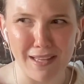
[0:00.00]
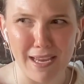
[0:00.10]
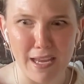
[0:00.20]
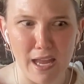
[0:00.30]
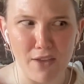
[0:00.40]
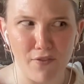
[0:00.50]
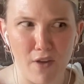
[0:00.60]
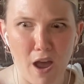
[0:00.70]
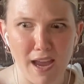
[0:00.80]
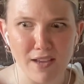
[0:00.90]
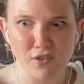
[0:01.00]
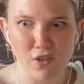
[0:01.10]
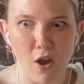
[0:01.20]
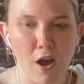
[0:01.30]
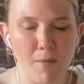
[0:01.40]
Like, if I
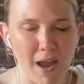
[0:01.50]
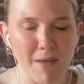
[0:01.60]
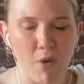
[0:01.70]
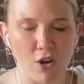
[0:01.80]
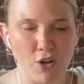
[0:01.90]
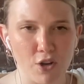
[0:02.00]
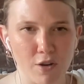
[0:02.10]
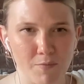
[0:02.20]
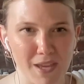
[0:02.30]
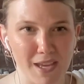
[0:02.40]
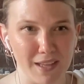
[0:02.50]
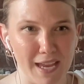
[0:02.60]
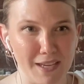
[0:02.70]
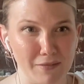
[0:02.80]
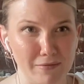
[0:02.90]
saw my partner being
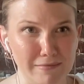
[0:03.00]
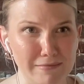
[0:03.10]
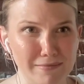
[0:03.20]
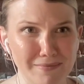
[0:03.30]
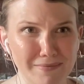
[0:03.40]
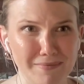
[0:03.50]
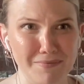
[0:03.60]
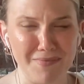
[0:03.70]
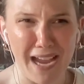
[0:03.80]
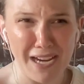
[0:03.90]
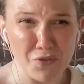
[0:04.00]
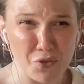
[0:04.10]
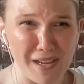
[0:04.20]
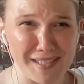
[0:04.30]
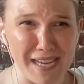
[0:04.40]
like kind of
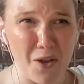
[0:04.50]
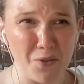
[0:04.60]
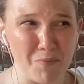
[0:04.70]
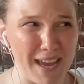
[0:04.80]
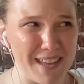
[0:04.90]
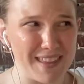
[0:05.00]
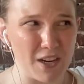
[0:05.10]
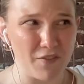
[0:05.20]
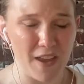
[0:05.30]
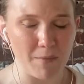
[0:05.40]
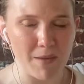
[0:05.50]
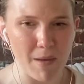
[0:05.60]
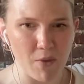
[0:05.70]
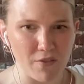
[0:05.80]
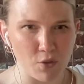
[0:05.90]
dressed down by their family
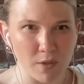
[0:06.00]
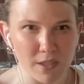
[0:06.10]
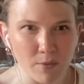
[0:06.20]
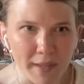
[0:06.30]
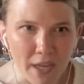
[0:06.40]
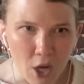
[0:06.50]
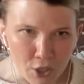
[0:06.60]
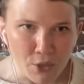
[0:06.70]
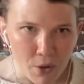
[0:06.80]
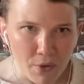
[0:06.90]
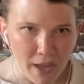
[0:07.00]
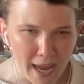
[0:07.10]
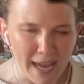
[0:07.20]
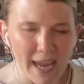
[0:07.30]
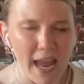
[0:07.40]
member afterwards, I would be like, are you okay?